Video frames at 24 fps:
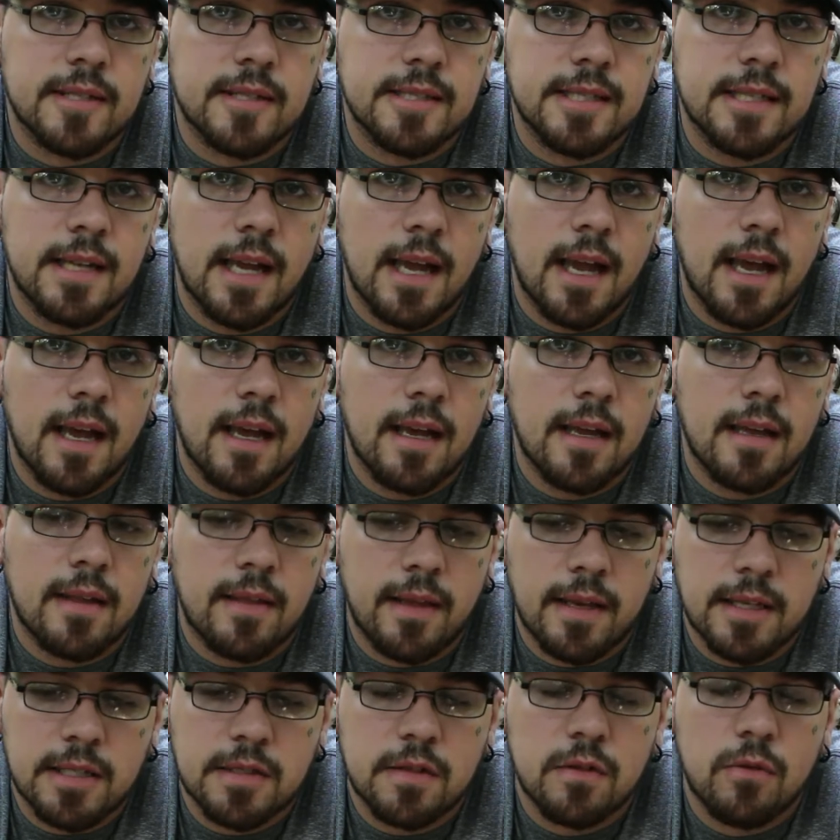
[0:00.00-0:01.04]
today.
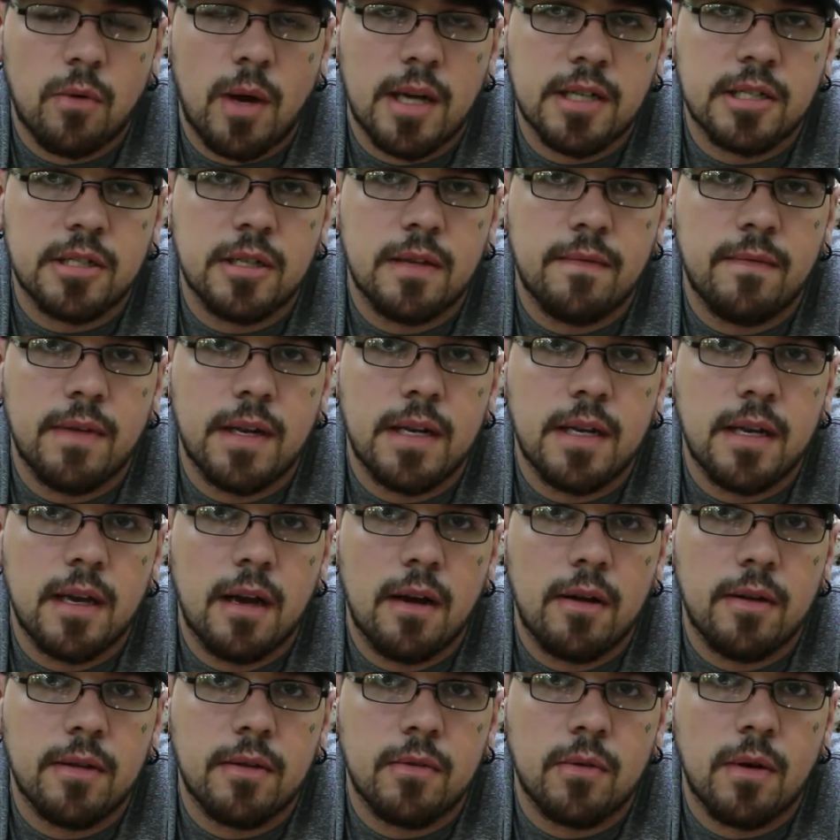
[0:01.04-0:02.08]
Thanks for watching the
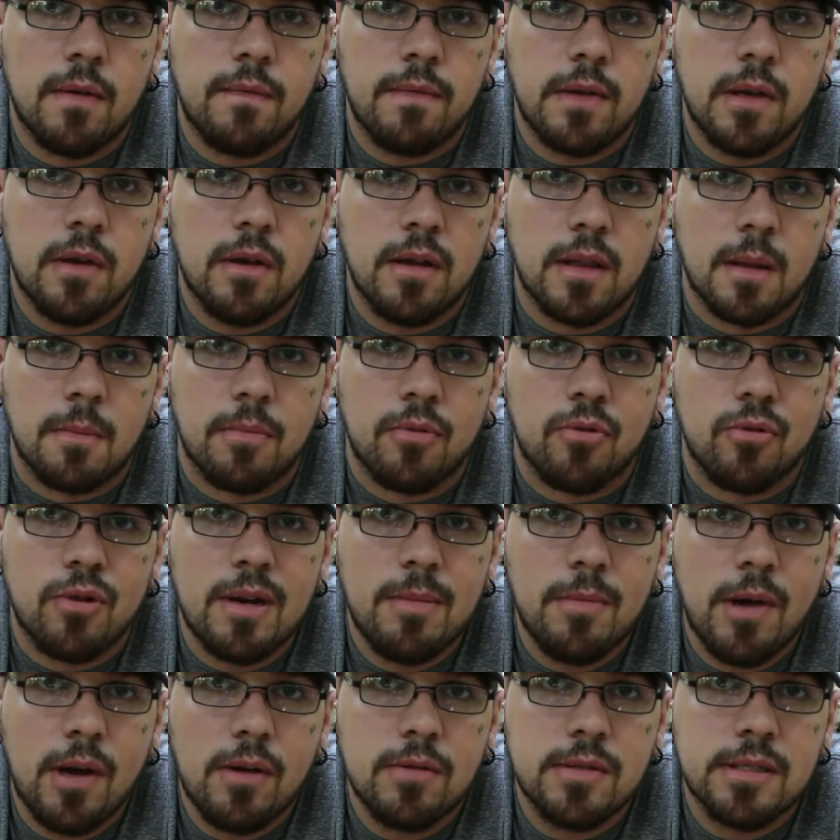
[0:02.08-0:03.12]
video and the review on the
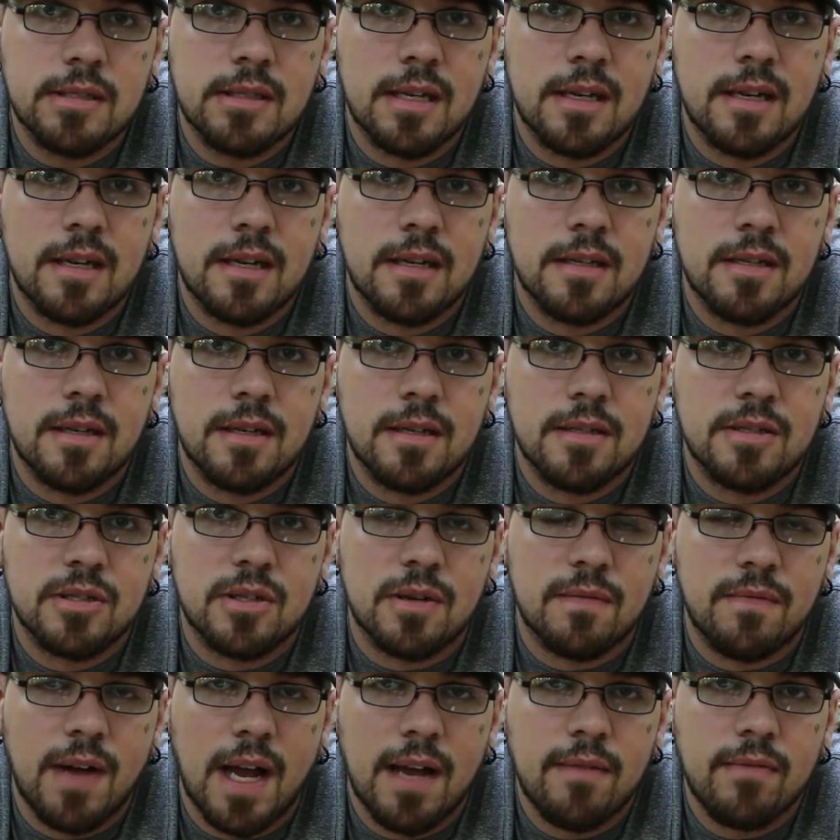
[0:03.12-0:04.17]
Primos
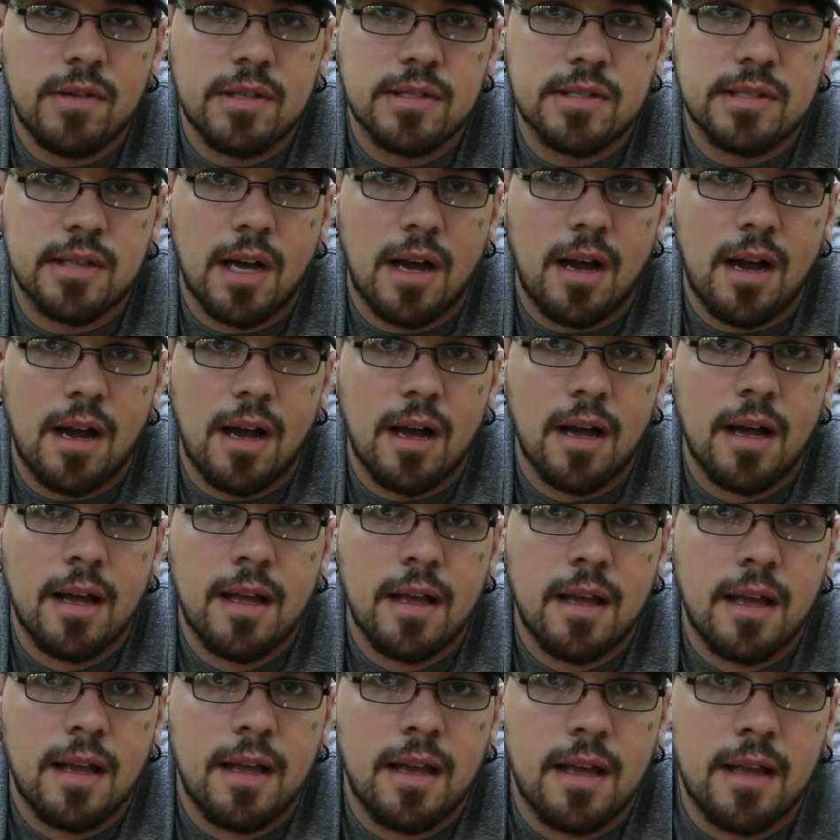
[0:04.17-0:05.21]
Survival Saw.
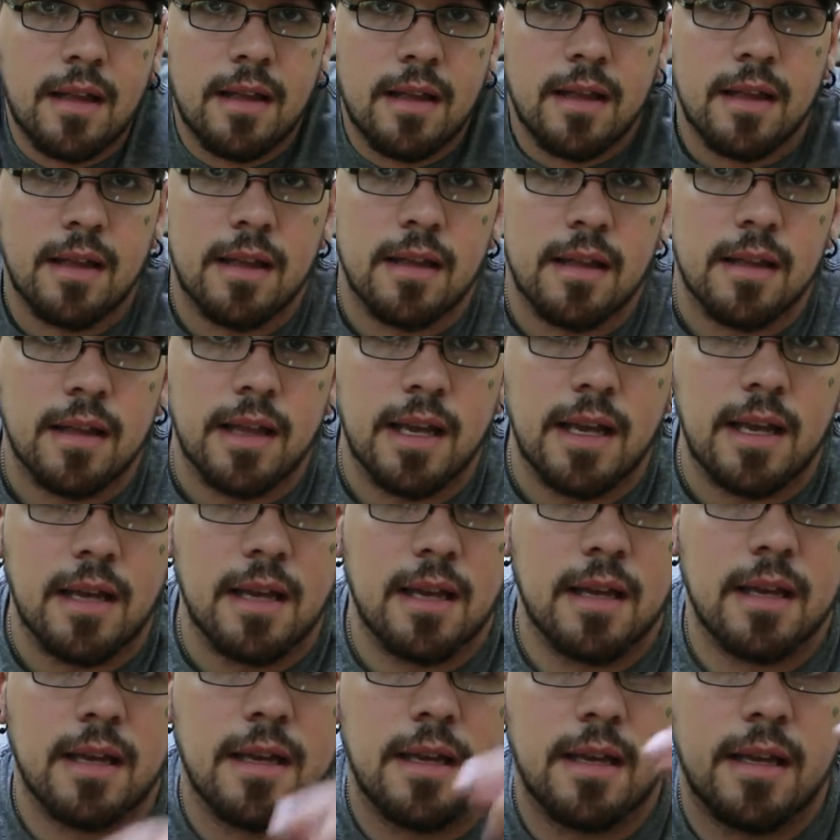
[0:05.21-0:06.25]
Link
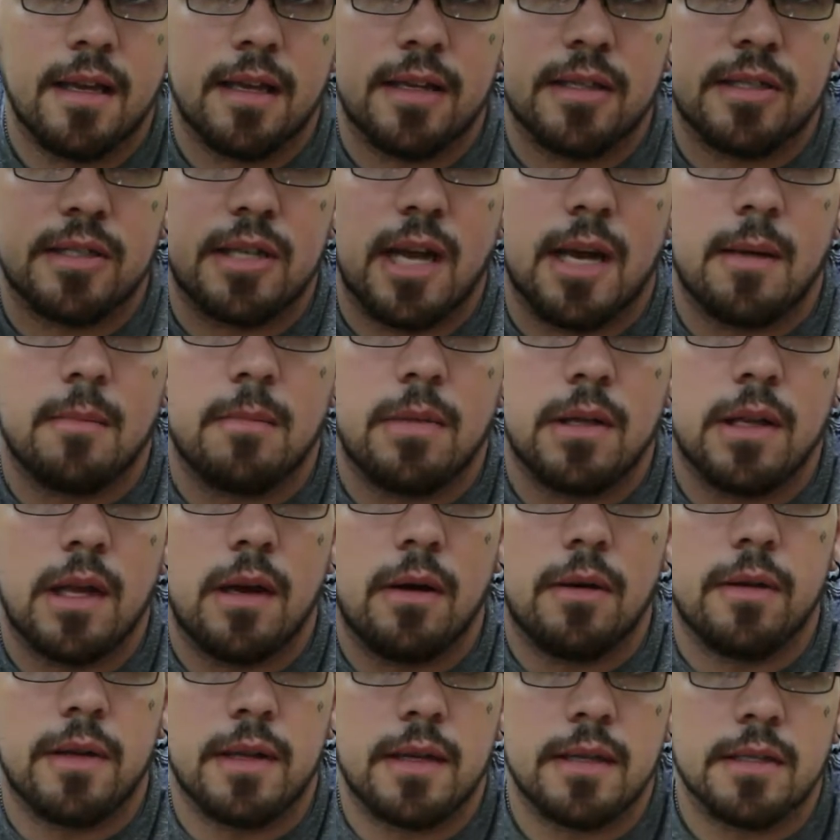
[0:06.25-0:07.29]
is down
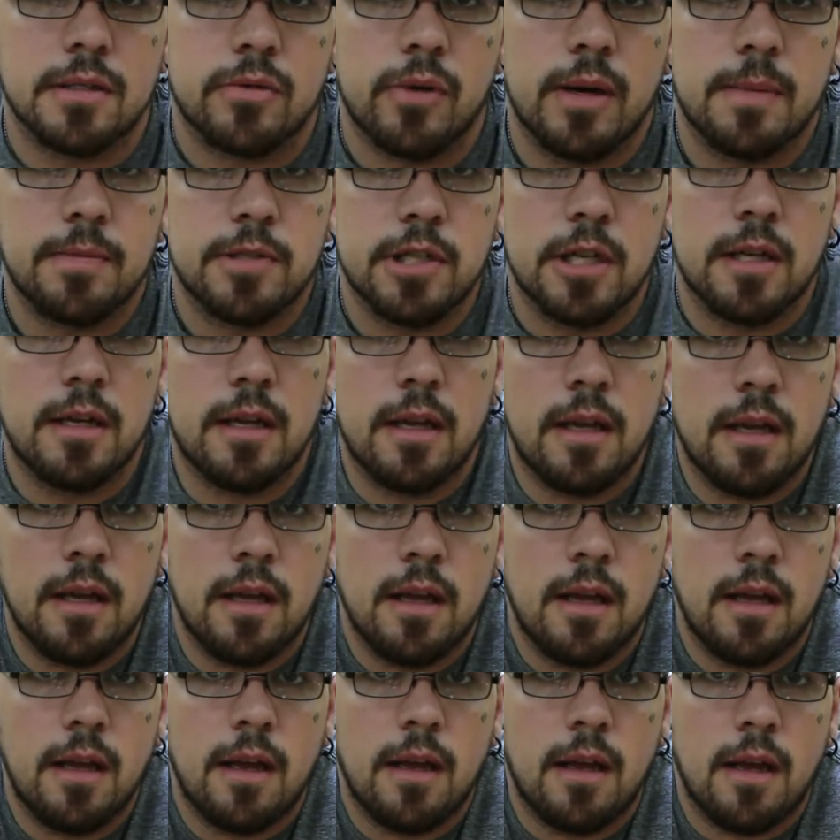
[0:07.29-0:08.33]
below in the description.
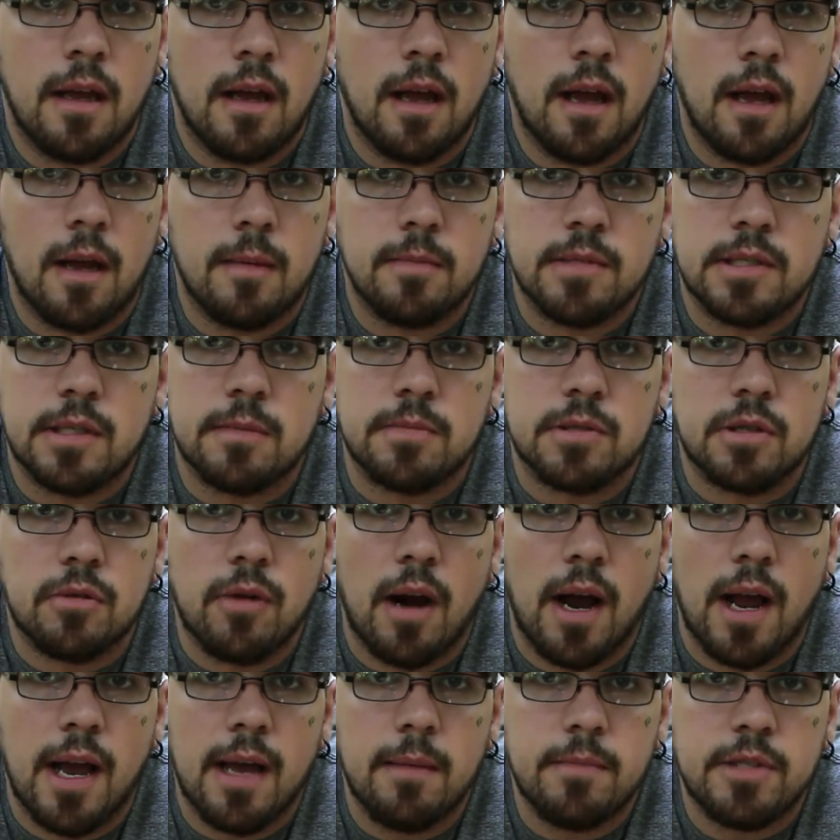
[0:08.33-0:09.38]
Um,
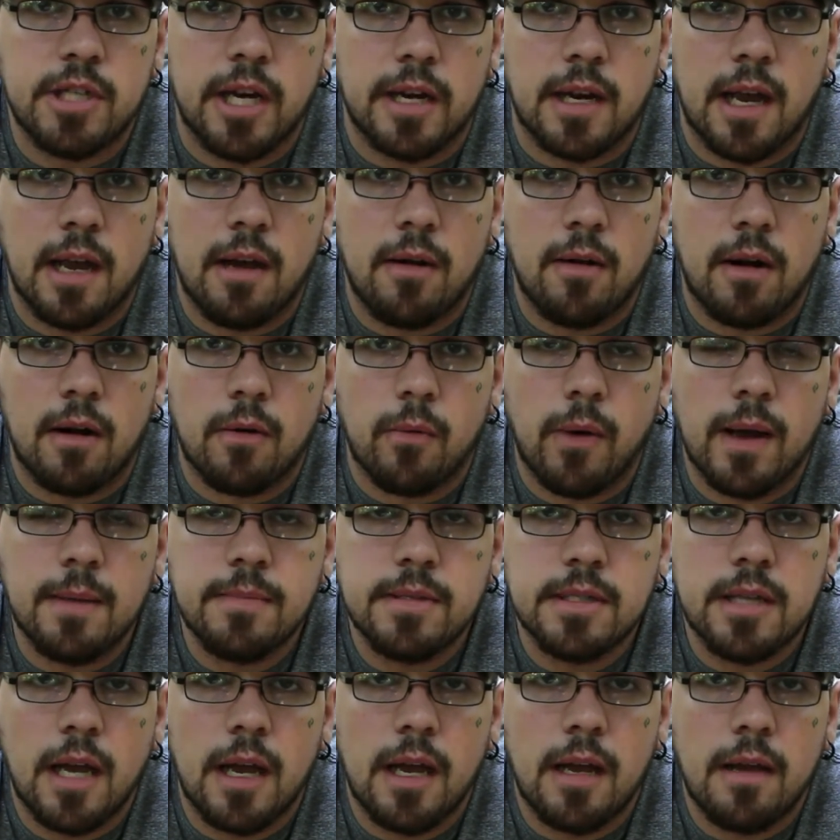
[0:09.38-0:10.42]
subscribe, check out our
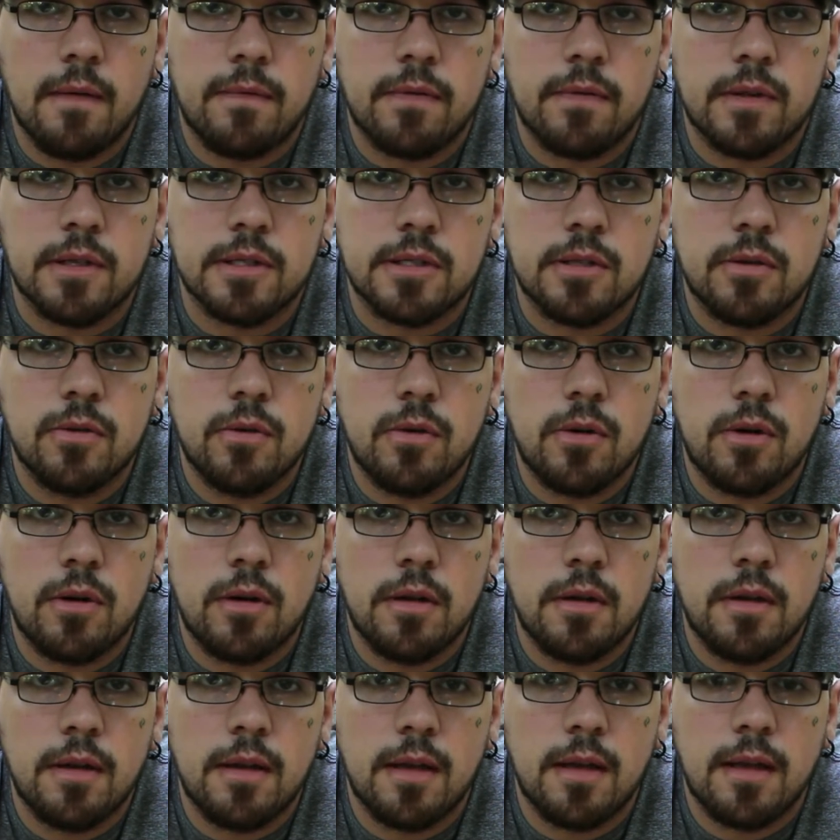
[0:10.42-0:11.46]
website for the
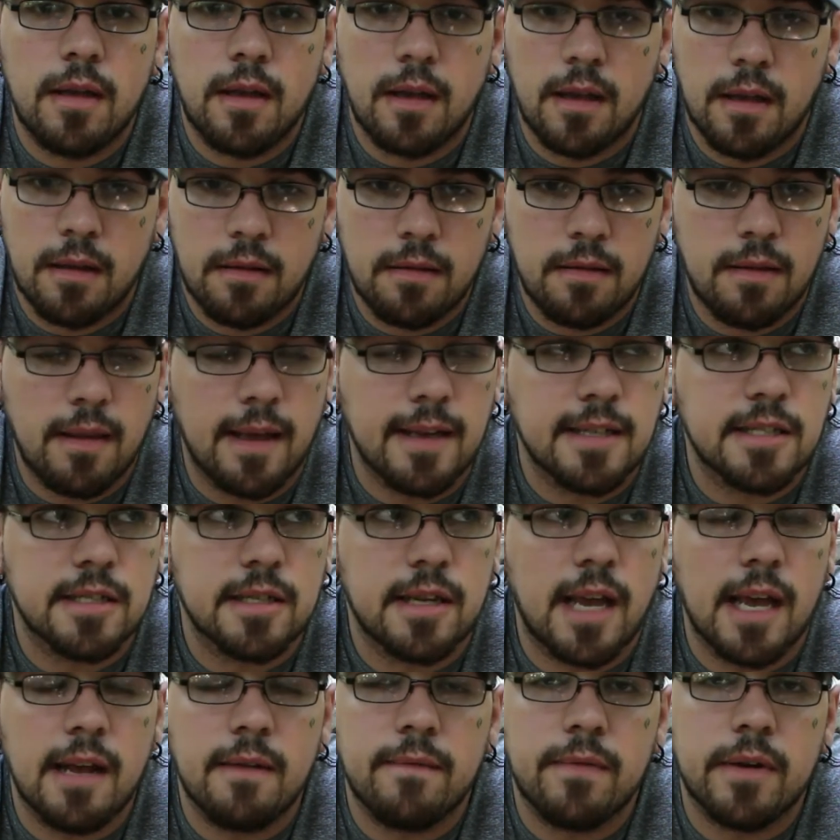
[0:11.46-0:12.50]
school. Thanks
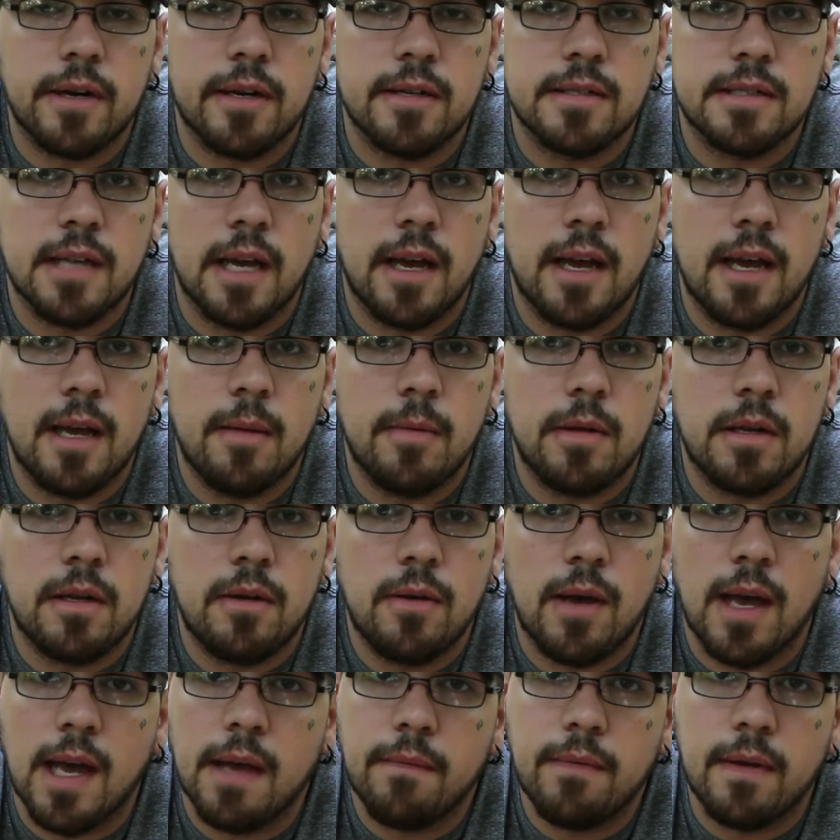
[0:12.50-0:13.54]
again for your time, and you
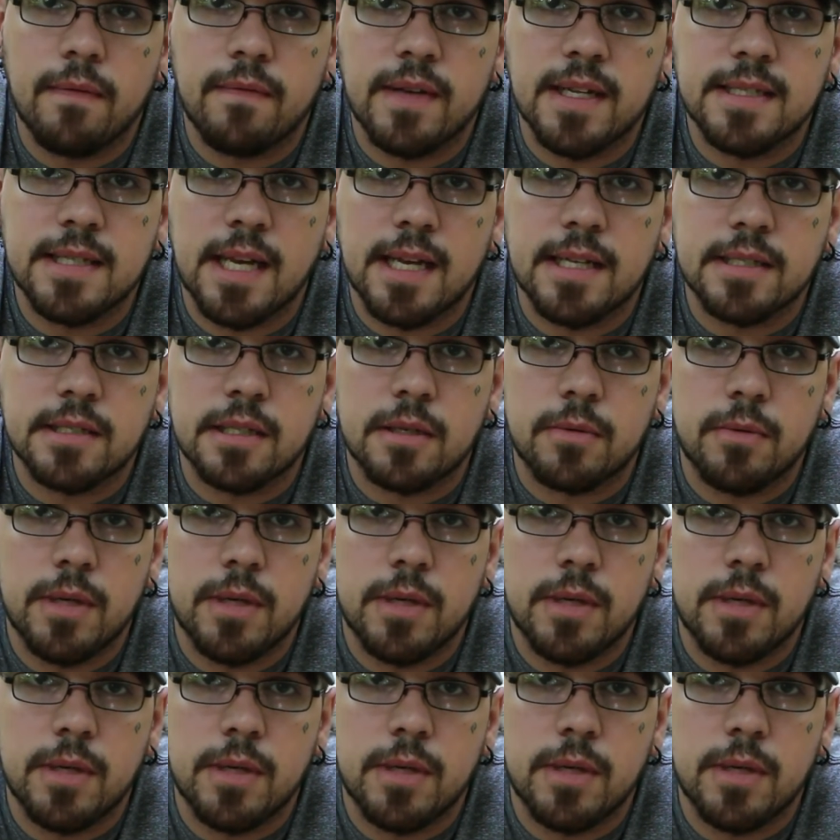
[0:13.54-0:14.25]
have a fantastic